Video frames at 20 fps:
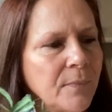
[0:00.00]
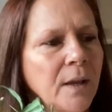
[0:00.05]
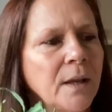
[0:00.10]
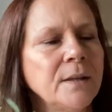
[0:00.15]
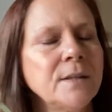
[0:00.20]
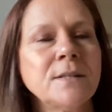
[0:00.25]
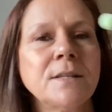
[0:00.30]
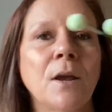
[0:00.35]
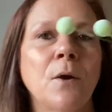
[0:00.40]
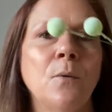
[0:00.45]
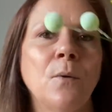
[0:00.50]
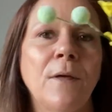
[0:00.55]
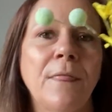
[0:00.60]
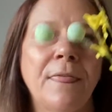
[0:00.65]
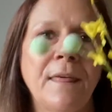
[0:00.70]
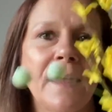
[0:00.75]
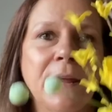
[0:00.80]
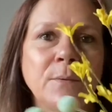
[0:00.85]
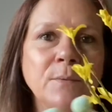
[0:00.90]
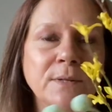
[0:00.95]
So
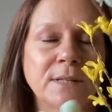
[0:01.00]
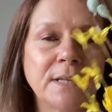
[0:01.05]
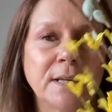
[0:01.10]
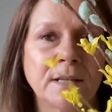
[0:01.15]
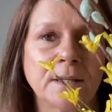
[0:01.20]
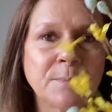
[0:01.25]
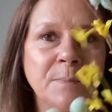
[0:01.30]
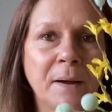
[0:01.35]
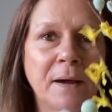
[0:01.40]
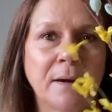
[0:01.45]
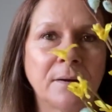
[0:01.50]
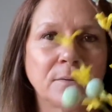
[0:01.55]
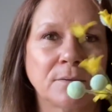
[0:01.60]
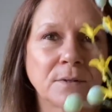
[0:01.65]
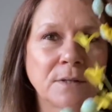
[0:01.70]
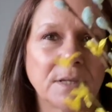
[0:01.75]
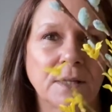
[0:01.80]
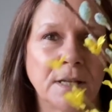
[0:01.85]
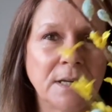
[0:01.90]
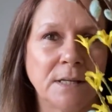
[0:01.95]
they were
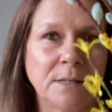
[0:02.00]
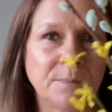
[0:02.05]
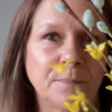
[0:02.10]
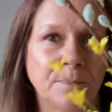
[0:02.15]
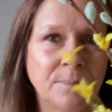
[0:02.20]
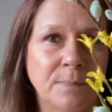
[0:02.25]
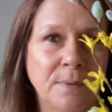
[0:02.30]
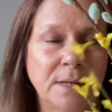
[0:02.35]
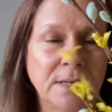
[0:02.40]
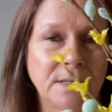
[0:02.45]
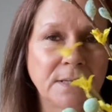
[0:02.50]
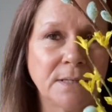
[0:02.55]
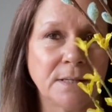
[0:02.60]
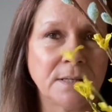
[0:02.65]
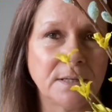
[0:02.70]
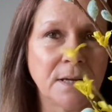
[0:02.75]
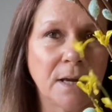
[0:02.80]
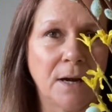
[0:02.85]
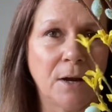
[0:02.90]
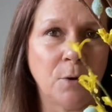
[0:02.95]
£6,
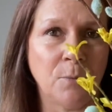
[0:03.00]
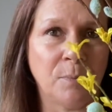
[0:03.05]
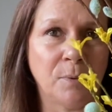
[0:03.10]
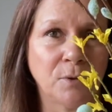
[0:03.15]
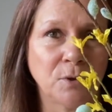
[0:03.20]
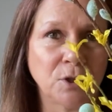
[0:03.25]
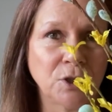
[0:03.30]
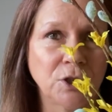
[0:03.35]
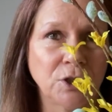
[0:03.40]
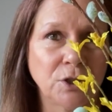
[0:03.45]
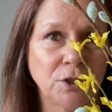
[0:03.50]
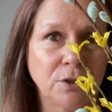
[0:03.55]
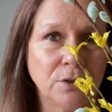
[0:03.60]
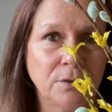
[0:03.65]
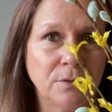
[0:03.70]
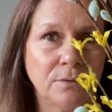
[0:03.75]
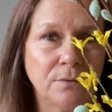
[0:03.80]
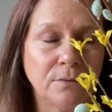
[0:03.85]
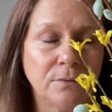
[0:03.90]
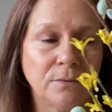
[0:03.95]
this yellow bunch,
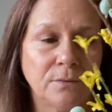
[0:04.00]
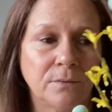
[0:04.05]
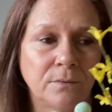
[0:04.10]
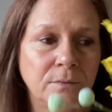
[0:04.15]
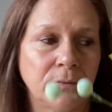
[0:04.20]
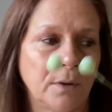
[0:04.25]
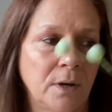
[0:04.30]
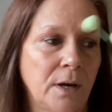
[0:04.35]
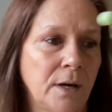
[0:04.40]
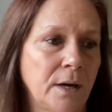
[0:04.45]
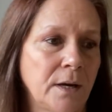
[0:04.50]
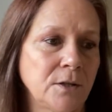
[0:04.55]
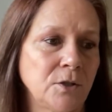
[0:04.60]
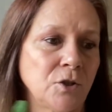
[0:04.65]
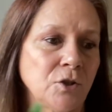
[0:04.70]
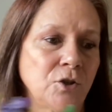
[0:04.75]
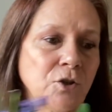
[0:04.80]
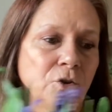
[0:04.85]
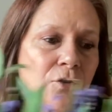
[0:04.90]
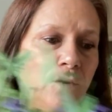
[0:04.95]
and I
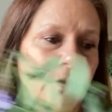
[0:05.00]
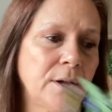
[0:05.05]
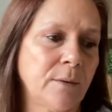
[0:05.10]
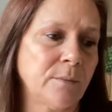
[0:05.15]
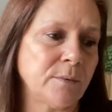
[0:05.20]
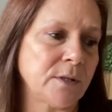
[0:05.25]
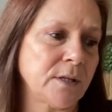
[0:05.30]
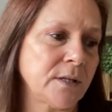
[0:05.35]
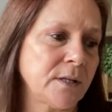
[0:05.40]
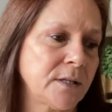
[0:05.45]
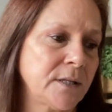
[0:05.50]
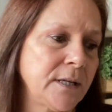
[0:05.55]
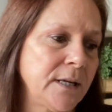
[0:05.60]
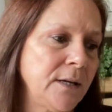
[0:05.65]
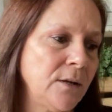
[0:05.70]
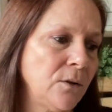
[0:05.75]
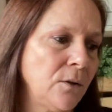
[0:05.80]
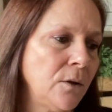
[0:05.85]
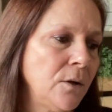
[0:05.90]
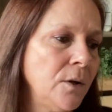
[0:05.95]
just thought that was a
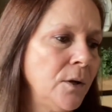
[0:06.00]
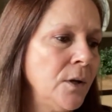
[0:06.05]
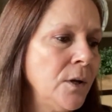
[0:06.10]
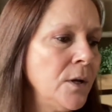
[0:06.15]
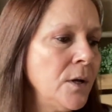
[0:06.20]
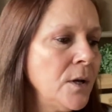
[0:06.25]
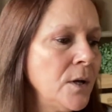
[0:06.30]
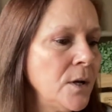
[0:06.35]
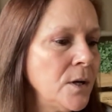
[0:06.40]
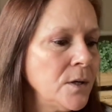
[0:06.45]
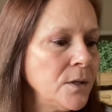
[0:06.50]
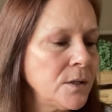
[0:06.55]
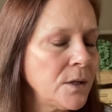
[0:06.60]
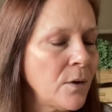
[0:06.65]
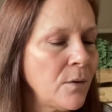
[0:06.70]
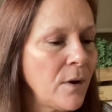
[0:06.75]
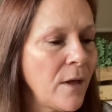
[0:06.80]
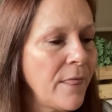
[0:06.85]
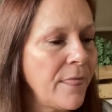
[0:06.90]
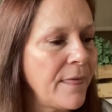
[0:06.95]
steal.
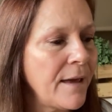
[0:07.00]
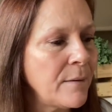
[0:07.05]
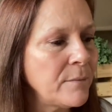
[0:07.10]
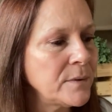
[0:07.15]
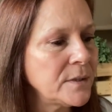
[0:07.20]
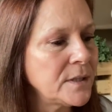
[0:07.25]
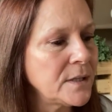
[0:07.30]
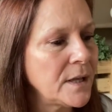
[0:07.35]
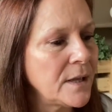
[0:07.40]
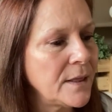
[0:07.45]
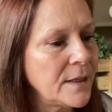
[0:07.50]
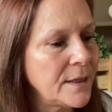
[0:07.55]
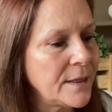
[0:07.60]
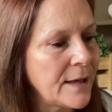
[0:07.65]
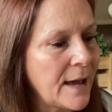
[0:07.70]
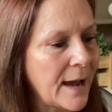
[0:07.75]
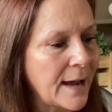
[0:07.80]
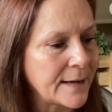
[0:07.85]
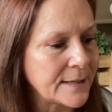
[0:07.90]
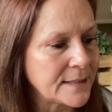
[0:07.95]
So that was
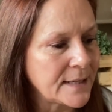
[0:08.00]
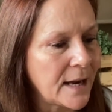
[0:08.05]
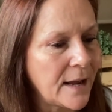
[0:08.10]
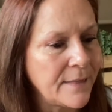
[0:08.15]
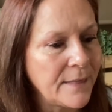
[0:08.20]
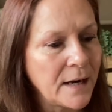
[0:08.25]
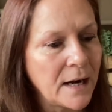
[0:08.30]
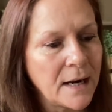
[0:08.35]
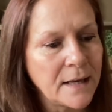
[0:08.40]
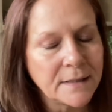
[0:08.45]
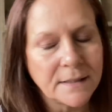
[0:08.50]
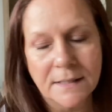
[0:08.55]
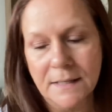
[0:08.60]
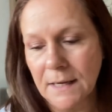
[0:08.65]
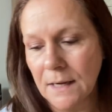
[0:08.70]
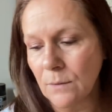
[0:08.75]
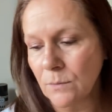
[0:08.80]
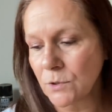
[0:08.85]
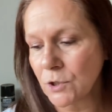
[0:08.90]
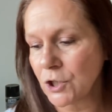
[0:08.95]
that, and the last
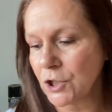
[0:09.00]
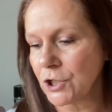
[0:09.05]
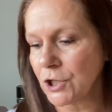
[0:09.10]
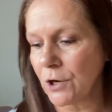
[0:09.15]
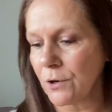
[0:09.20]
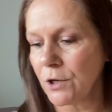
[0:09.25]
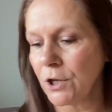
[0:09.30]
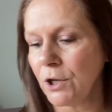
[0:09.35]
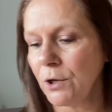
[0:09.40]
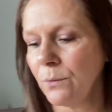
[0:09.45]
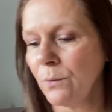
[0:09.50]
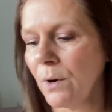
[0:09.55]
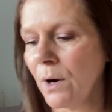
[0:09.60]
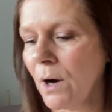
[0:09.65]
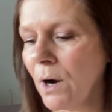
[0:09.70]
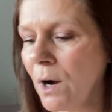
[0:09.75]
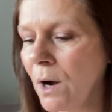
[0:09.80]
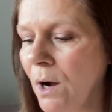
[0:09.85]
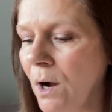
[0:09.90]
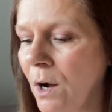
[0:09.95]
thing I want to show you
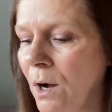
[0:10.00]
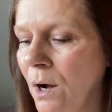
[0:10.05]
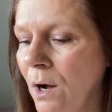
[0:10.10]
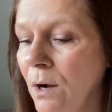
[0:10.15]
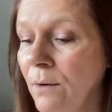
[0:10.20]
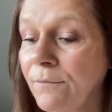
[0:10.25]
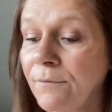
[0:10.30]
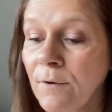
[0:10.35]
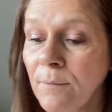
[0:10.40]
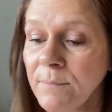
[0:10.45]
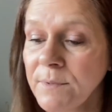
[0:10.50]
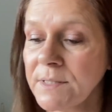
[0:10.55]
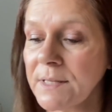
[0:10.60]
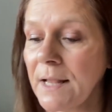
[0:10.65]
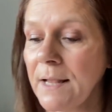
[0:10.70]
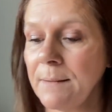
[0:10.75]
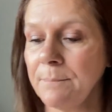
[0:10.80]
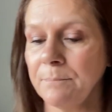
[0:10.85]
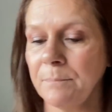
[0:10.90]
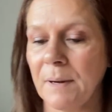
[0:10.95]
are from the
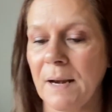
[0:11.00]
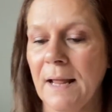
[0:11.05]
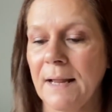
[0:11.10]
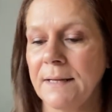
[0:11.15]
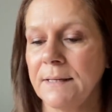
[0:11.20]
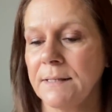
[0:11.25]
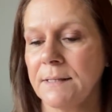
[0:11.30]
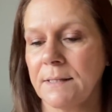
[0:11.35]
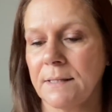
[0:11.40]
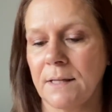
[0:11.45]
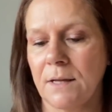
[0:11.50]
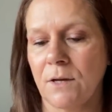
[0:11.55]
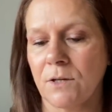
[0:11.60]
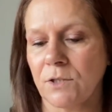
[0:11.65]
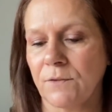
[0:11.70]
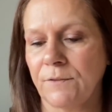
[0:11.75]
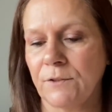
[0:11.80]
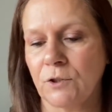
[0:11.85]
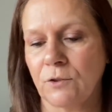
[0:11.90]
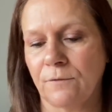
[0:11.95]
same place, the
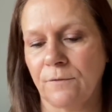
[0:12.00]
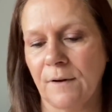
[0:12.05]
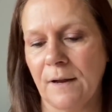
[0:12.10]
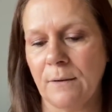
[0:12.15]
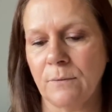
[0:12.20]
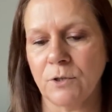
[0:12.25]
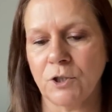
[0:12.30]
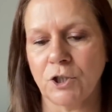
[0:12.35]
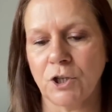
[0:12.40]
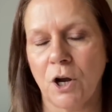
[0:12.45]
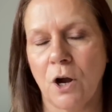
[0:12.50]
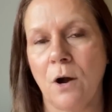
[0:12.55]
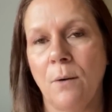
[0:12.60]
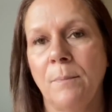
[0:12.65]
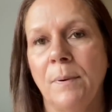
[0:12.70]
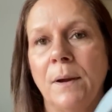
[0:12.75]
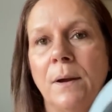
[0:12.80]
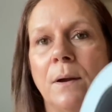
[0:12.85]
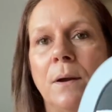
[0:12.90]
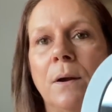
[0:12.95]
Artificial Flower
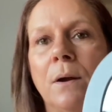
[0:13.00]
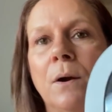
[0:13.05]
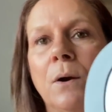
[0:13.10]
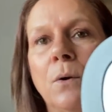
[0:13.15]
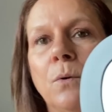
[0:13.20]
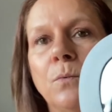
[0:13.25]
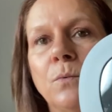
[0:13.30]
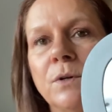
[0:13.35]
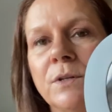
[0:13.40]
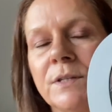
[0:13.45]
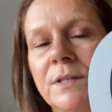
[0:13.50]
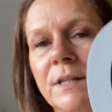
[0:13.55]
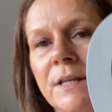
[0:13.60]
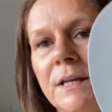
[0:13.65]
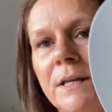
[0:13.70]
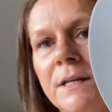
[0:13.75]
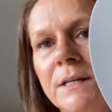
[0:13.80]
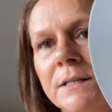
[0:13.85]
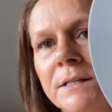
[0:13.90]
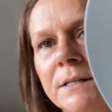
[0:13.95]
Shop, was
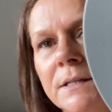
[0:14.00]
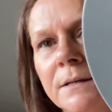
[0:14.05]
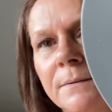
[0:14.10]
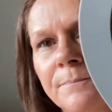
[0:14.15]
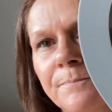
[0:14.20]
these